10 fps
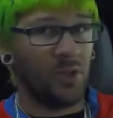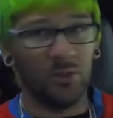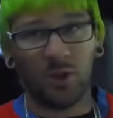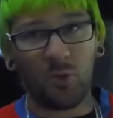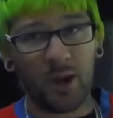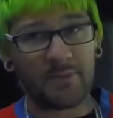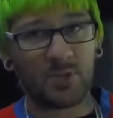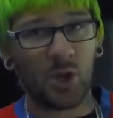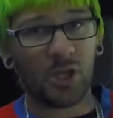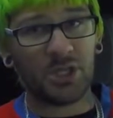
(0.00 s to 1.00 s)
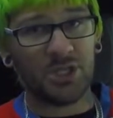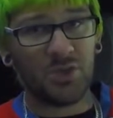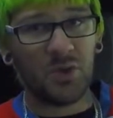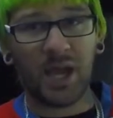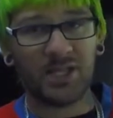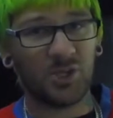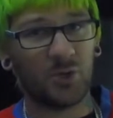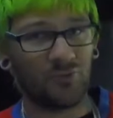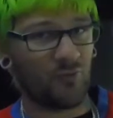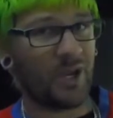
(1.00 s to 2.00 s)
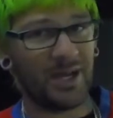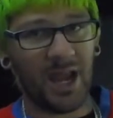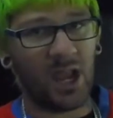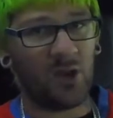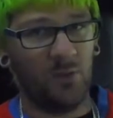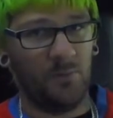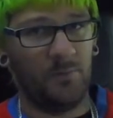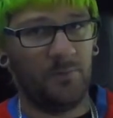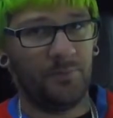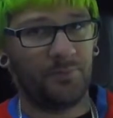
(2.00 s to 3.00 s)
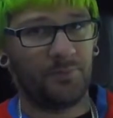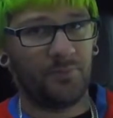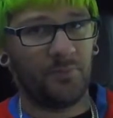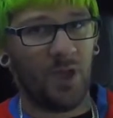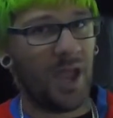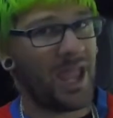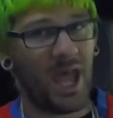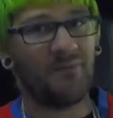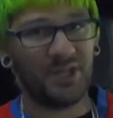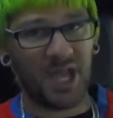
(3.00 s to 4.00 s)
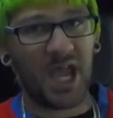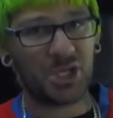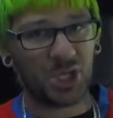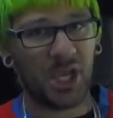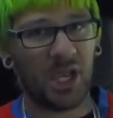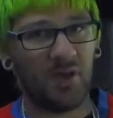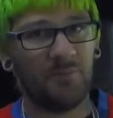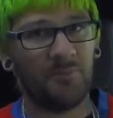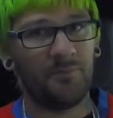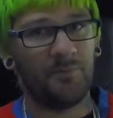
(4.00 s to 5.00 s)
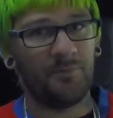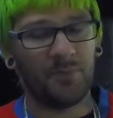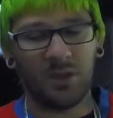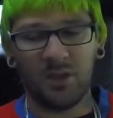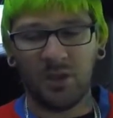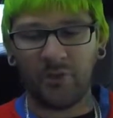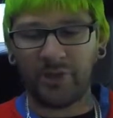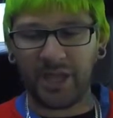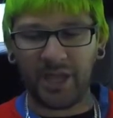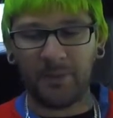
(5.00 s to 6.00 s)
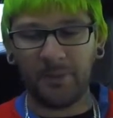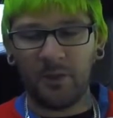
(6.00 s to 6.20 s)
Look what I'm talking to you guys on right now. I have a dash cam, okay?